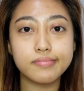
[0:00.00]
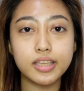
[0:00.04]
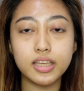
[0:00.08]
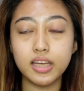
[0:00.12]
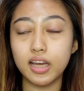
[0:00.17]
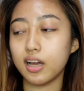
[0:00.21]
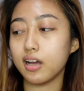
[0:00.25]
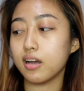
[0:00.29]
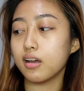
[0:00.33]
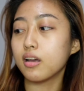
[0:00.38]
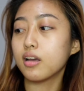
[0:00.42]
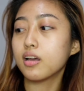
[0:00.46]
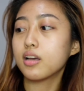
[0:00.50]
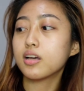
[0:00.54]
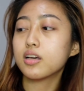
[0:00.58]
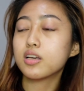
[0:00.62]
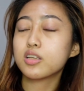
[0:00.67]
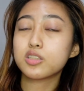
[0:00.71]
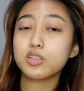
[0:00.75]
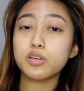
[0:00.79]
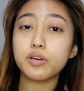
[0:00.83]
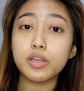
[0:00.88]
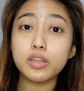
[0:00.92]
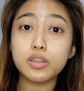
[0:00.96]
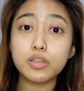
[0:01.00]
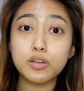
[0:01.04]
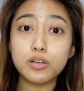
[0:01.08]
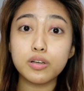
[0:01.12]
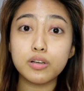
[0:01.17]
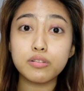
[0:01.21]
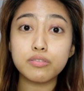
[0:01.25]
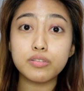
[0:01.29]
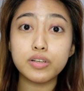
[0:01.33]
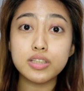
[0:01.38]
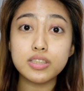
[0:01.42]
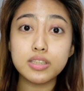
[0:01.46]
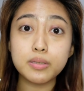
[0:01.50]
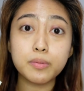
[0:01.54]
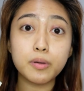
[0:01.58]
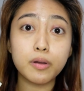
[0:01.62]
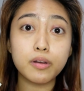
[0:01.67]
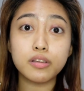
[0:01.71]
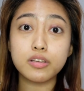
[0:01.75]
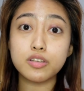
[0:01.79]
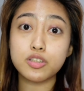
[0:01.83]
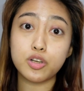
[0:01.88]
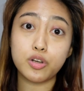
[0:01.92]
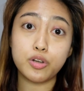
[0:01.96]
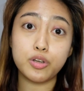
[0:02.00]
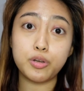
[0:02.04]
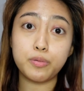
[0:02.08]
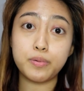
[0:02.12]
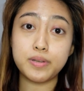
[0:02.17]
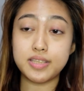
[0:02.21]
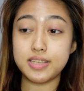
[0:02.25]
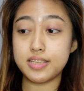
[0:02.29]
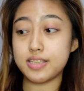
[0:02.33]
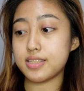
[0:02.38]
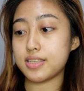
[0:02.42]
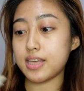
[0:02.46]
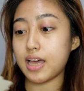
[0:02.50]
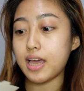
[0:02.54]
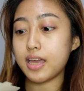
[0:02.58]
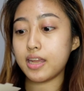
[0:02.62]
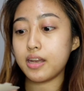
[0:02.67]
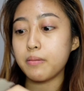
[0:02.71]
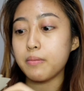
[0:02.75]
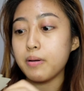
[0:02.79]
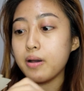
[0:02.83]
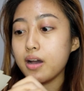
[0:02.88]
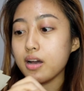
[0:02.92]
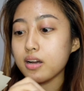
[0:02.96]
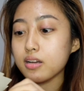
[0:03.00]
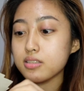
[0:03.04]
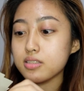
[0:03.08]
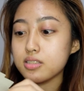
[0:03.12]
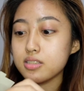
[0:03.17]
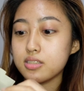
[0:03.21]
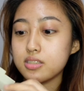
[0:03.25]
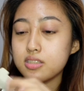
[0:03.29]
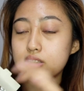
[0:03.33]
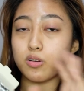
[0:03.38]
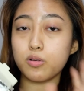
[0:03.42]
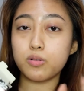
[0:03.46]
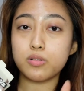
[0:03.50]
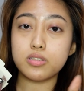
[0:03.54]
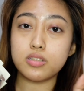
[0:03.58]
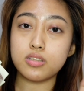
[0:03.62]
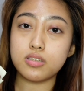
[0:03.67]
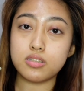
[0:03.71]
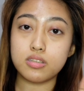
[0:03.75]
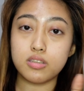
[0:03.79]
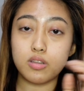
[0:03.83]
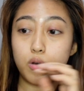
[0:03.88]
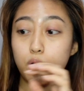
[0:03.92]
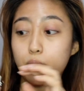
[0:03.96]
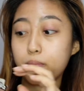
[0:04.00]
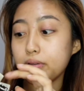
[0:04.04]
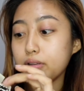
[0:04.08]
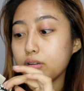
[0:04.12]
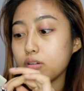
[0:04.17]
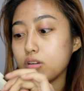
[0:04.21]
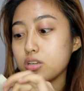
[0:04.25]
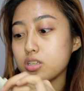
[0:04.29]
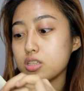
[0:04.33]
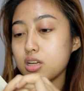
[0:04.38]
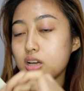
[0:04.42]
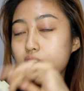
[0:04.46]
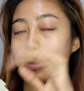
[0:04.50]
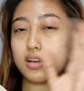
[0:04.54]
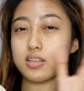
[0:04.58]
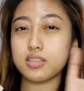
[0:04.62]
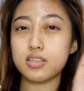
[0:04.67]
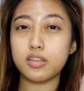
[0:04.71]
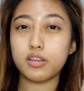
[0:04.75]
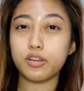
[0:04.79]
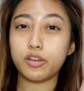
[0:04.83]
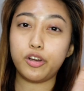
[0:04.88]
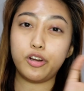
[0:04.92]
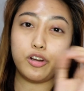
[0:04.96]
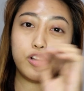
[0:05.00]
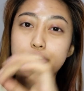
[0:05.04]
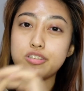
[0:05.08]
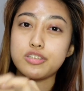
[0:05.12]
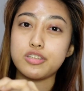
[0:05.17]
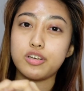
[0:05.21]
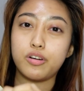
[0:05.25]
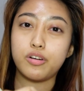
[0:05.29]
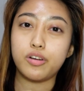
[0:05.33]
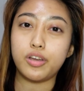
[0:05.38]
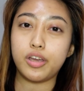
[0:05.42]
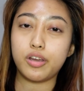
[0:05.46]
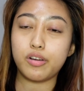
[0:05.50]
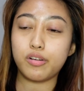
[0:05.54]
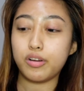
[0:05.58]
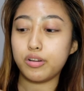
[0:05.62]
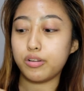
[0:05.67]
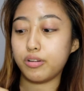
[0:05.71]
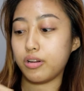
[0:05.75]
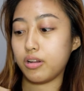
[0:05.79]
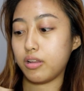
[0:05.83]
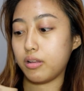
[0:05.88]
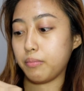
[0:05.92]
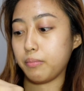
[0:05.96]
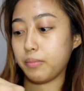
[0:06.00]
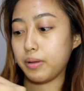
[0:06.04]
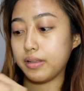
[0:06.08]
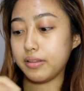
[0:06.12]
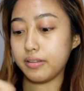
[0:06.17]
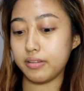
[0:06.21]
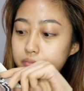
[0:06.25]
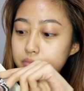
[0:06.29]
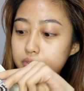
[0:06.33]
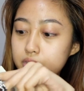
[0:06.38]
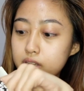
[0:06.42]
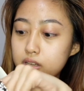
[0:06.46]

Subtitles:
Yeah. So ito, first I'm gonna show you what's inside the box. So since na-open ko na siya kasi nag-curious ako eh kung ano naman.